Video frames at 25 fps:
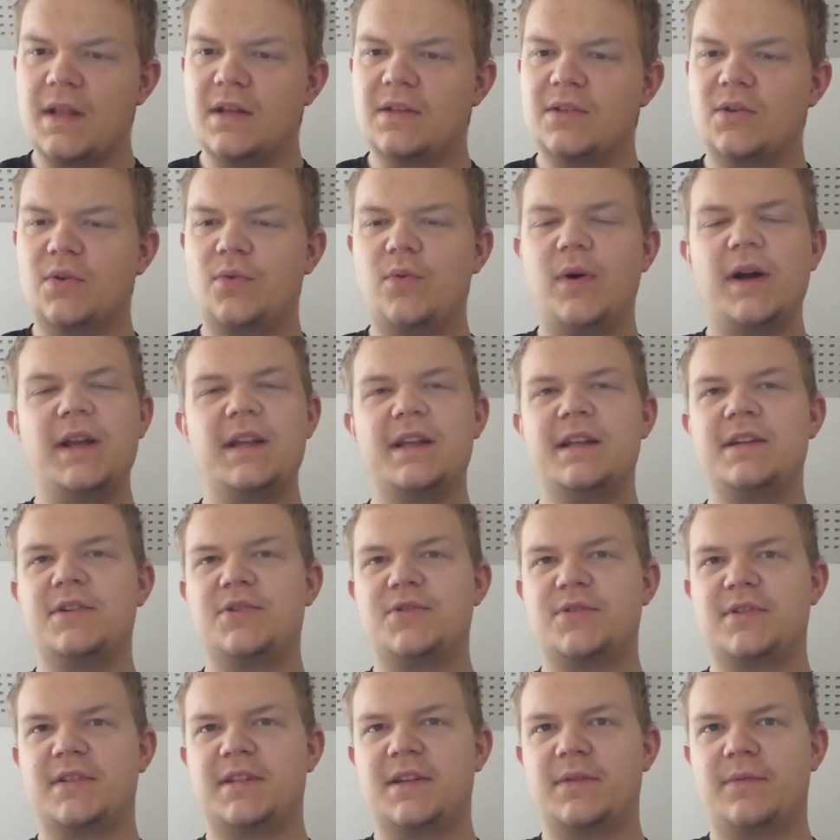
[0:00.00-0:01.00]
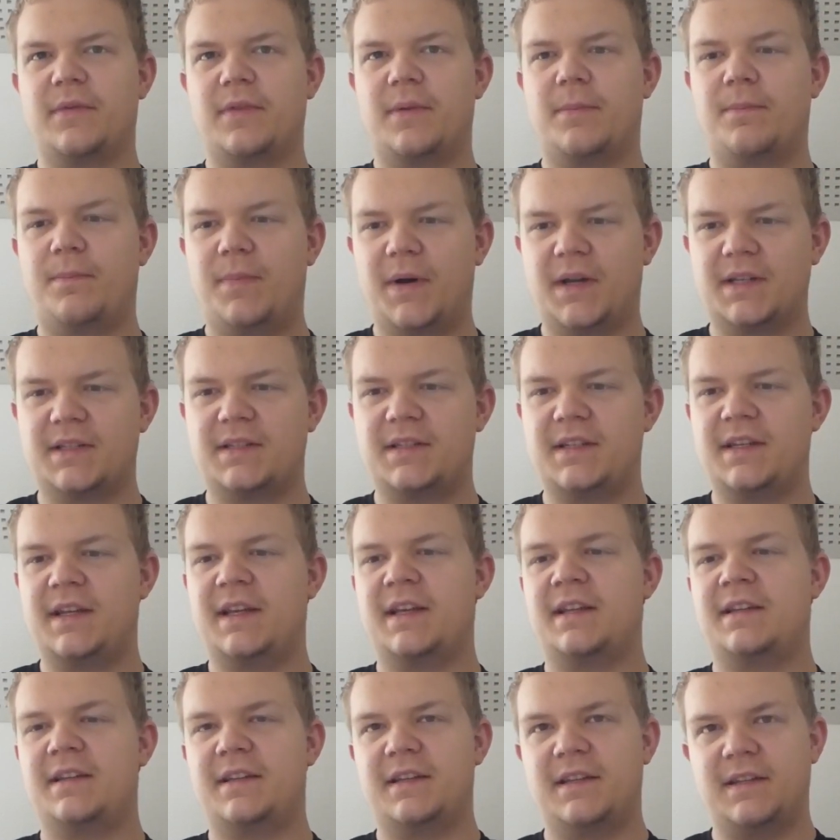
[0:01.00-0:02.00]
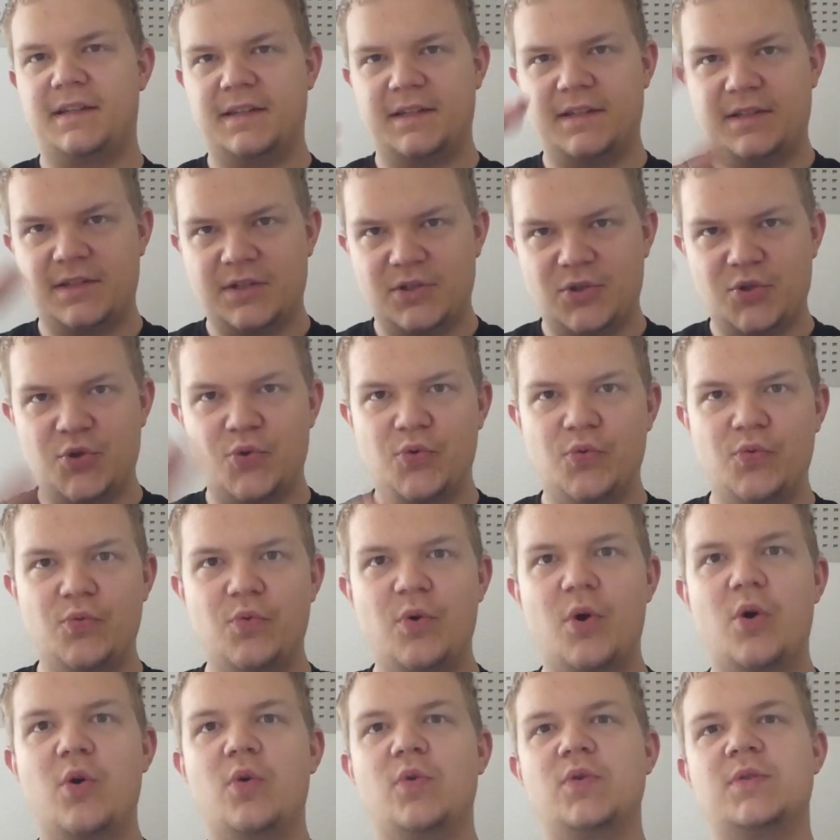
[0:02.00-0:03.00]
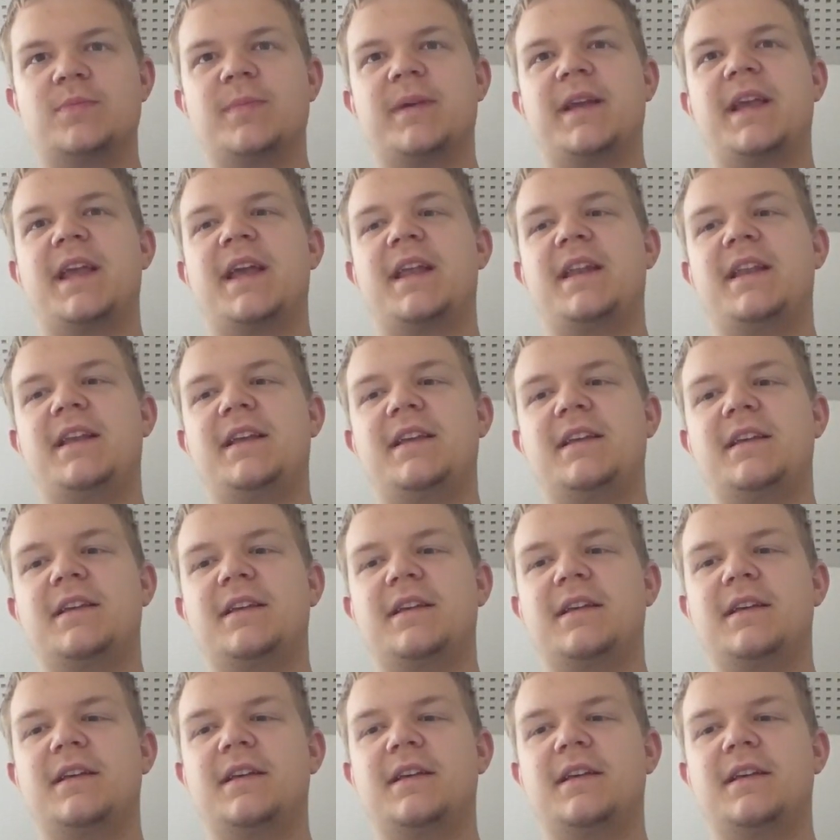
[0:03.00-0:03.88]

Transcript: So quite interesting with the busting and the 2 rows mechanic.